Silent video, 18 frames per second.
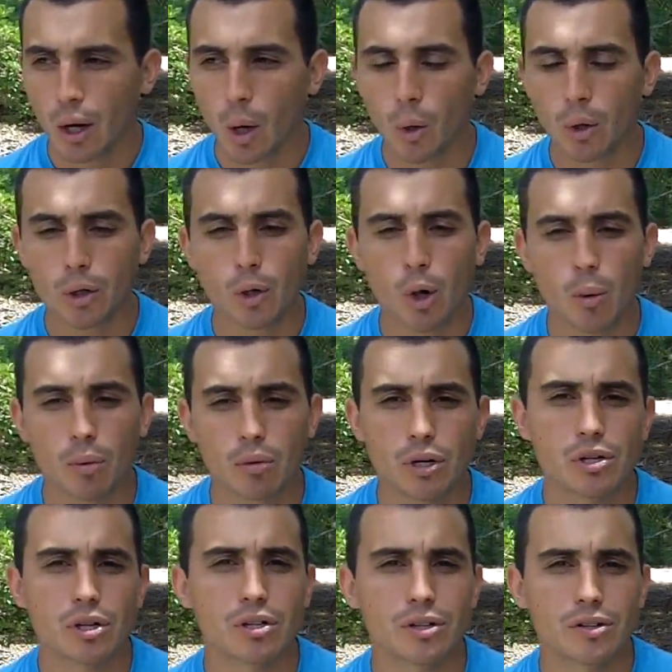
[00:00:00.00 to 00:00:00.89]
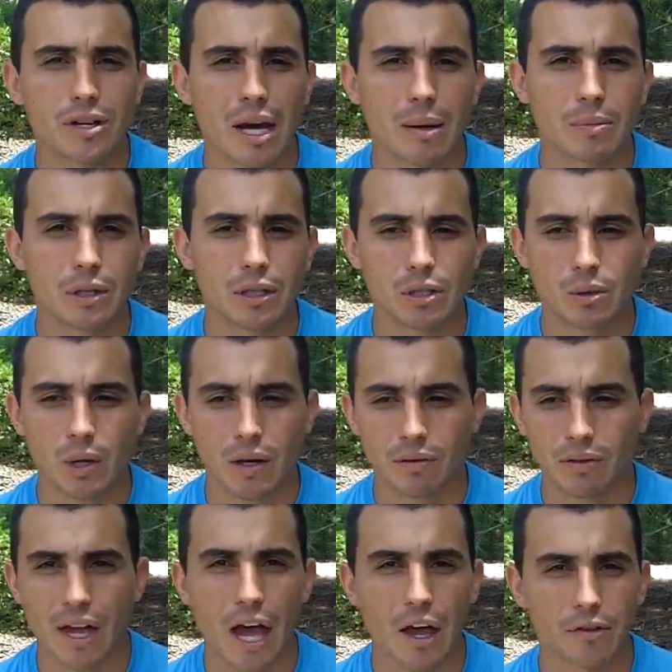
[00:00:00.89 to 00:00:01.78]
Owning a corporation does not mean you
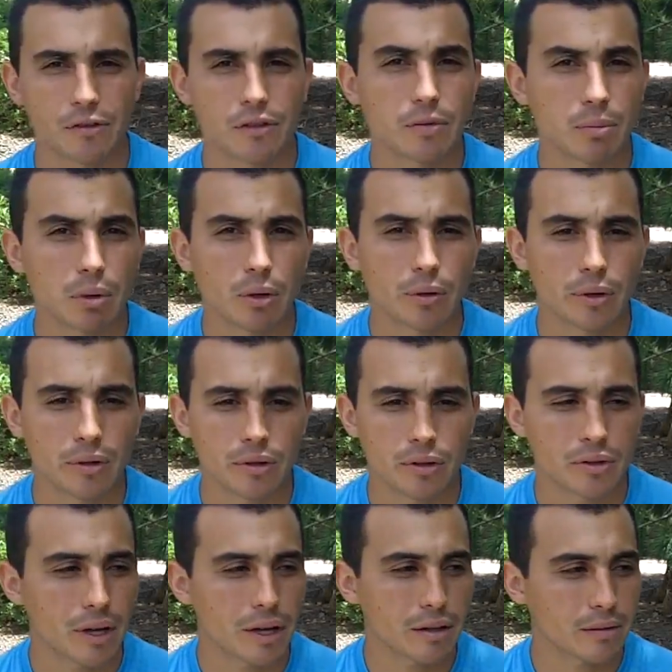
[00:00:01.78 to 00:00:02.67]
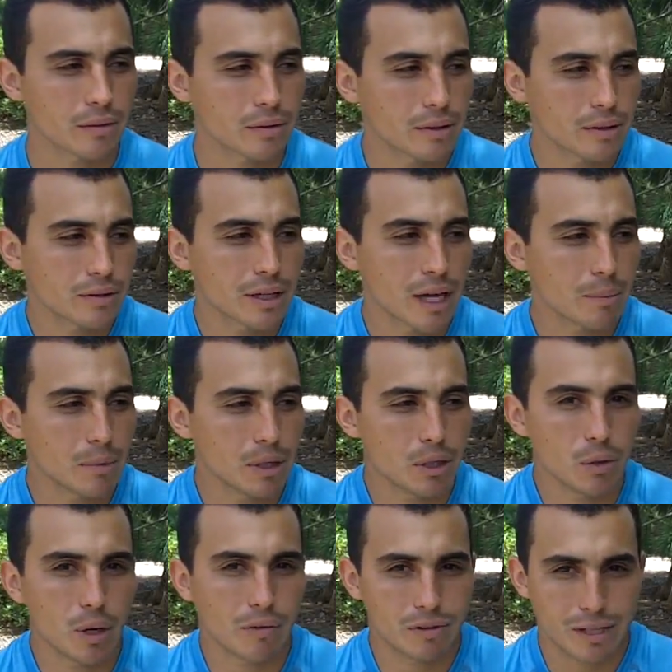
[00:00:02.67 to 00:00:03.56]
have thousands of employees. It does not
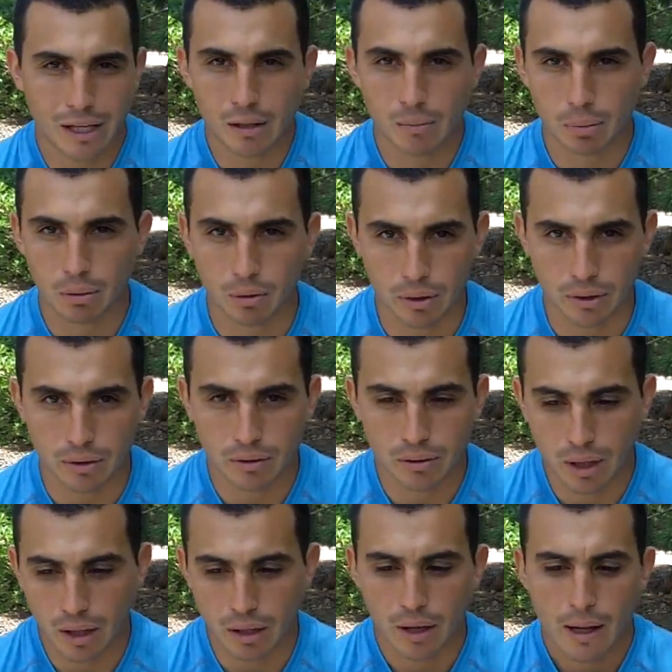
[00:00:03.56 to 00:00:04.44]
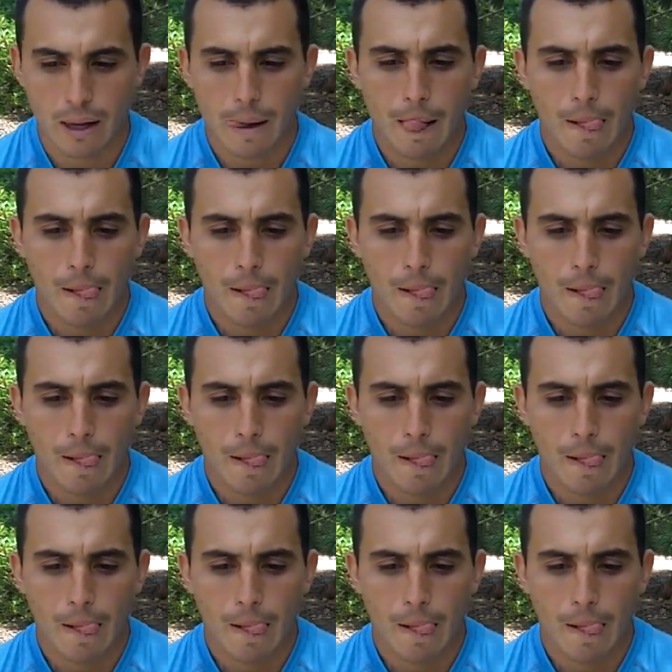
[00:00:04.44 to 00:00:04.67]
mean you have 10 employees, okay?